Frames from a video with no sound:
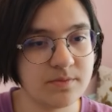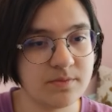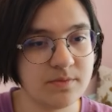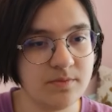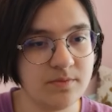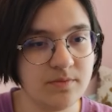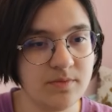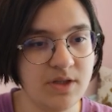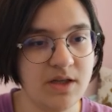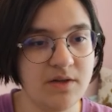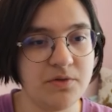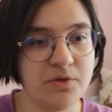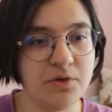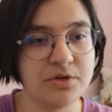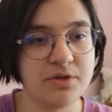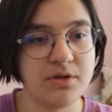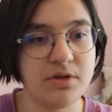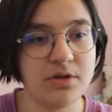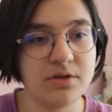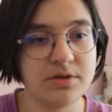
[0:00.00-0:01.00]
Now for the
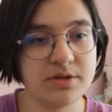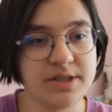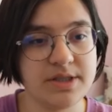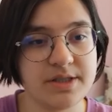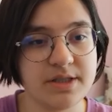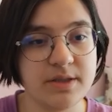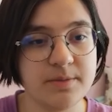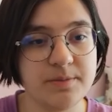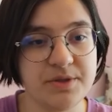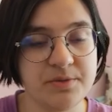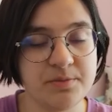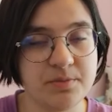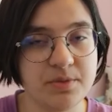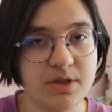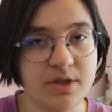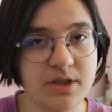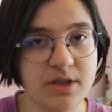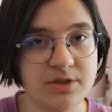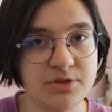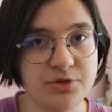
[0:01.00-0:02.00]
long description
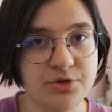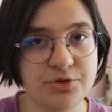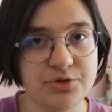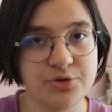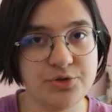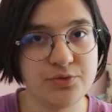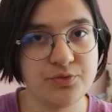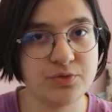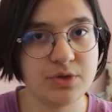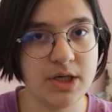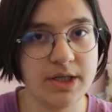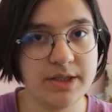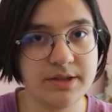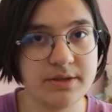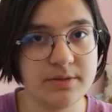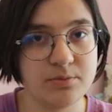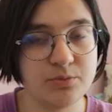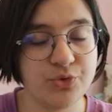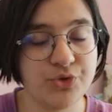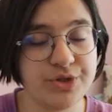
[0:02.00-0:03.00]
part, you should write the
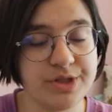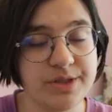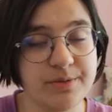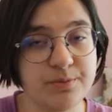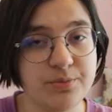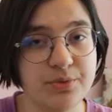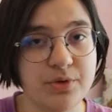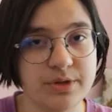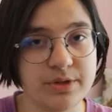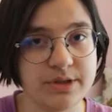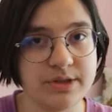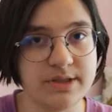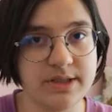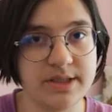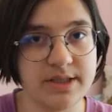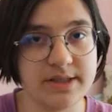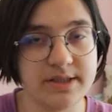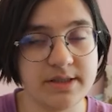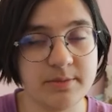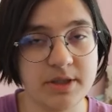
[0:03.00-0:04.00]
most important
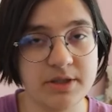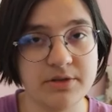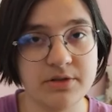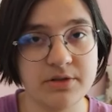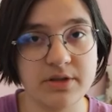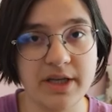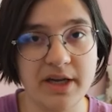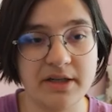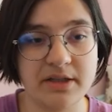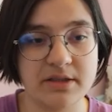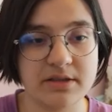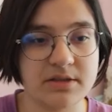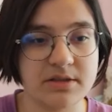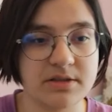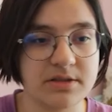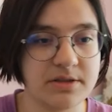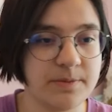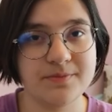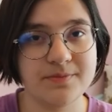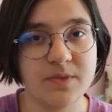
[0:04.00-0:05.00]
things about your character.
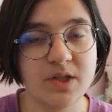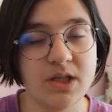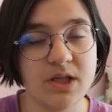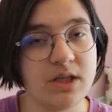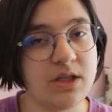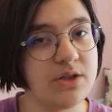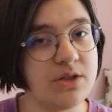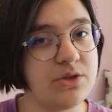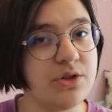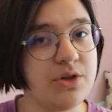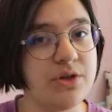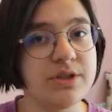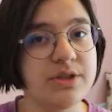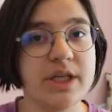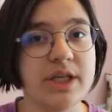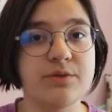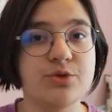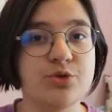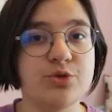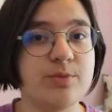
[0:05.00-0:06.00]
Don't
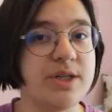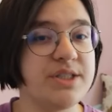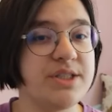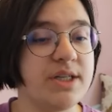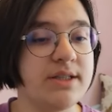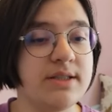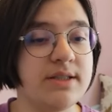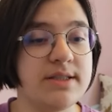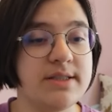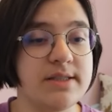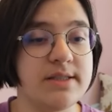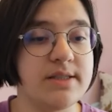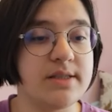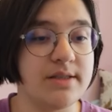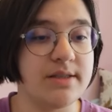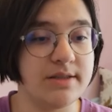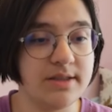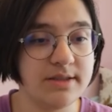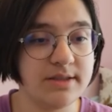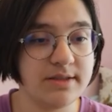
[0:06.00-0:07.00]
give too much unnecessary
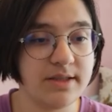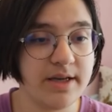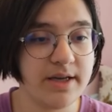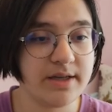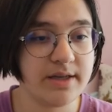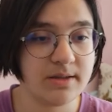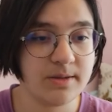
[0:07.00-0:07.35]
detail.